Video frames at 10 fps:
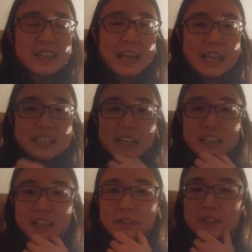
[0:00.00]
At
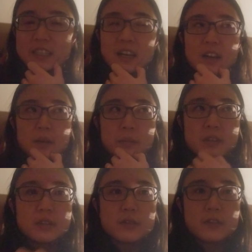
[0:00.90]
any given time, the
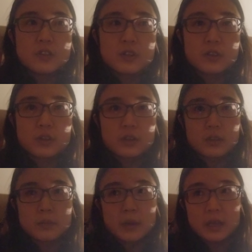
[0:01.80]
division you could
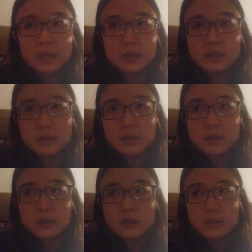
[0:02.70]
make
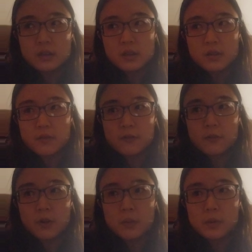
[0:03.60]

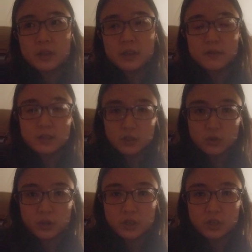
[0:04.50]
from a given
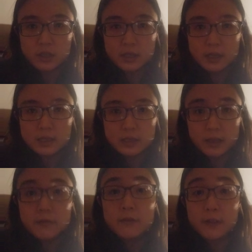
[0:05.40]
situation is
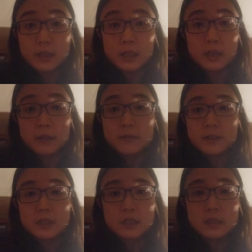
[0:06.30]

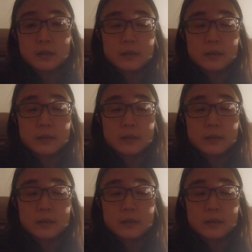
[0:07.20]
infinite.